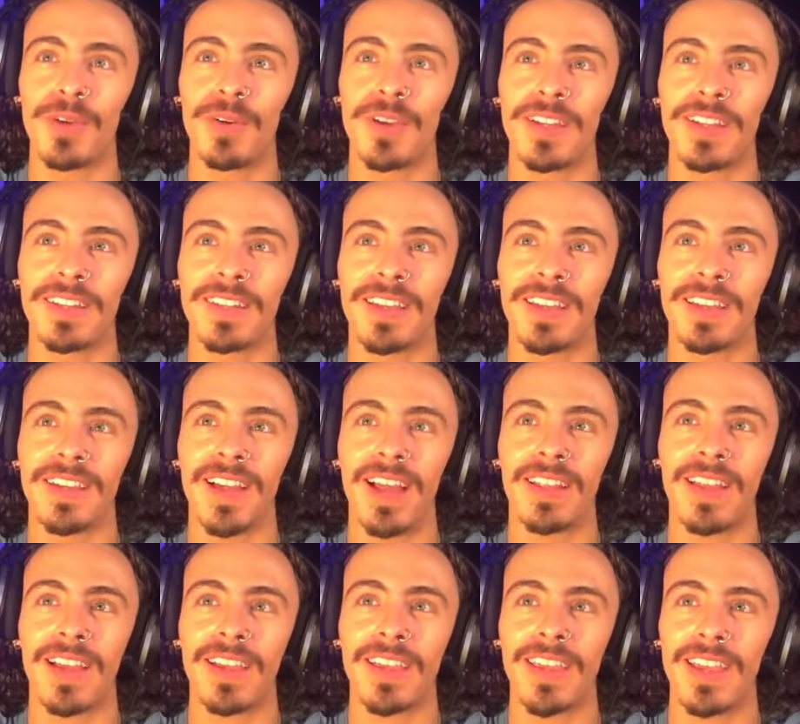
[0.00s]
it like I,
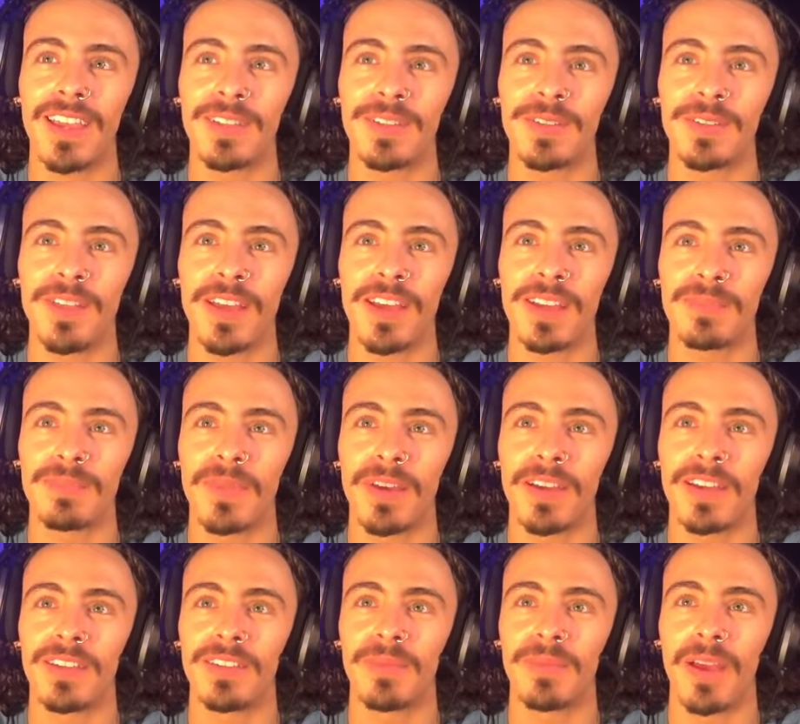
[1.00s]
I can't do that in my
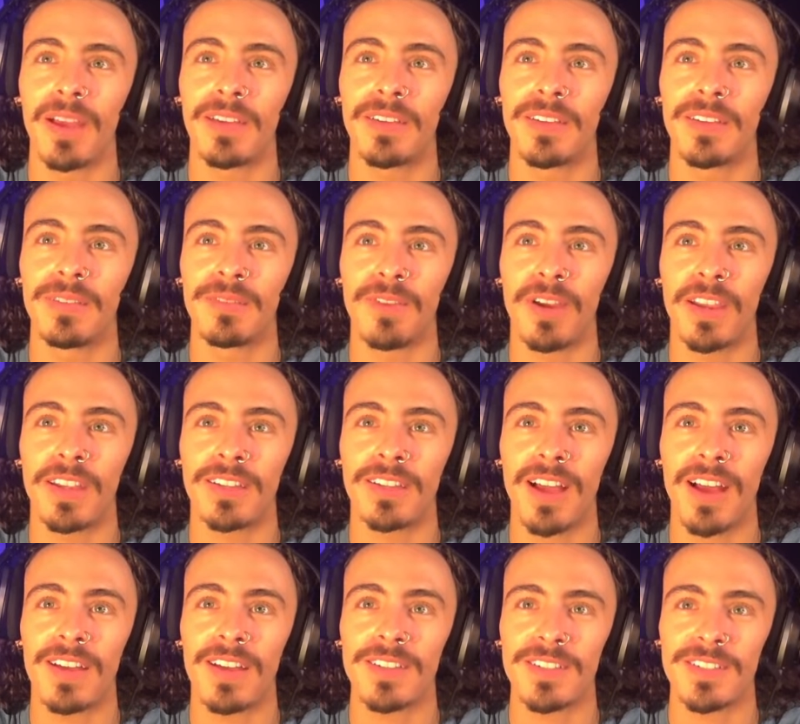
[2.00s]
in my in right
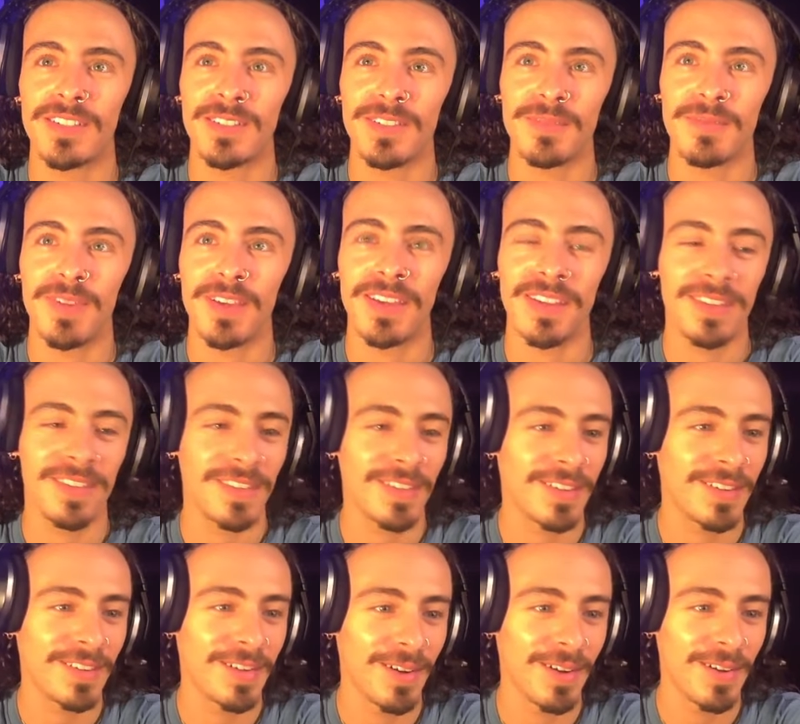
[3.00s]
conscience man
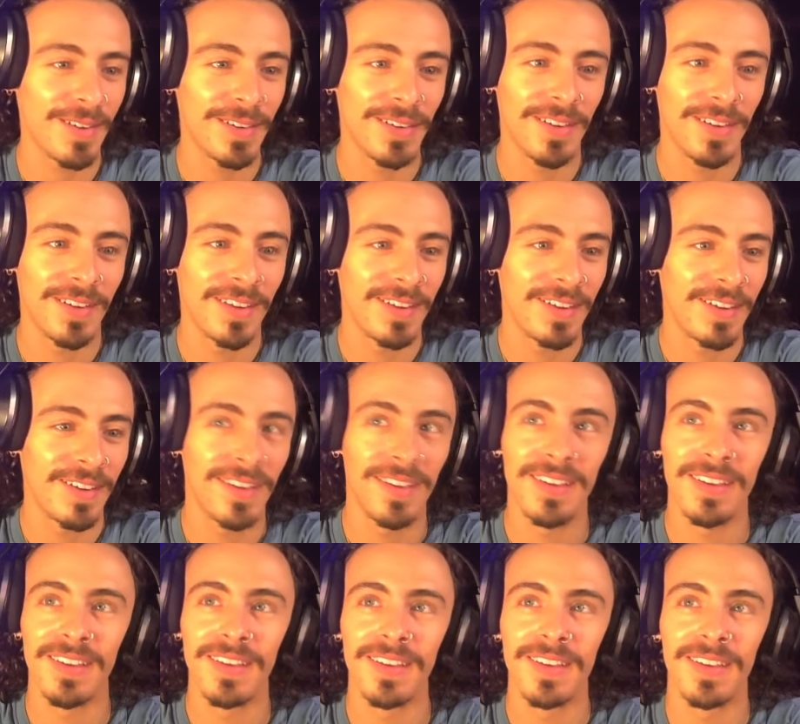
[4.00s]
you know
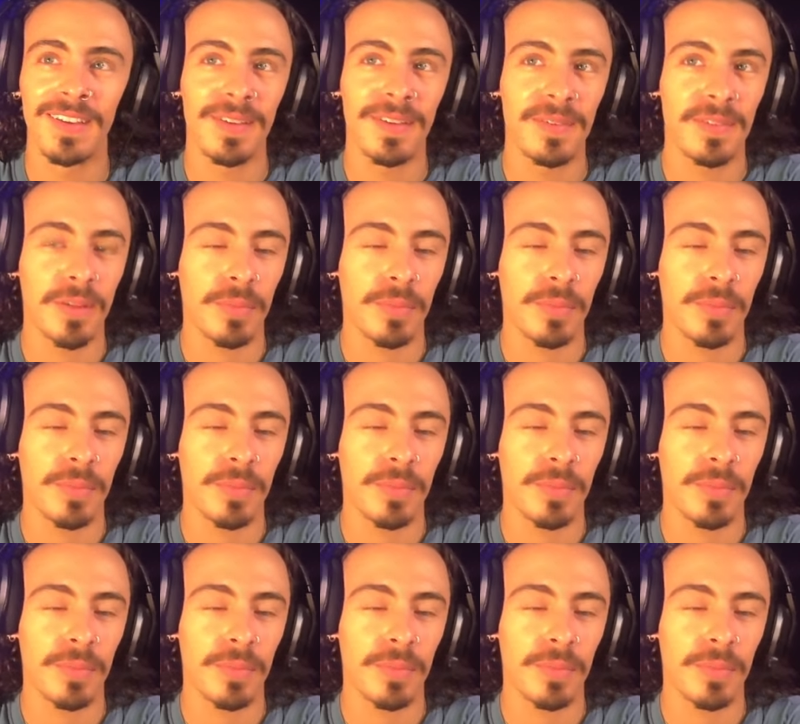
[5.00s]
the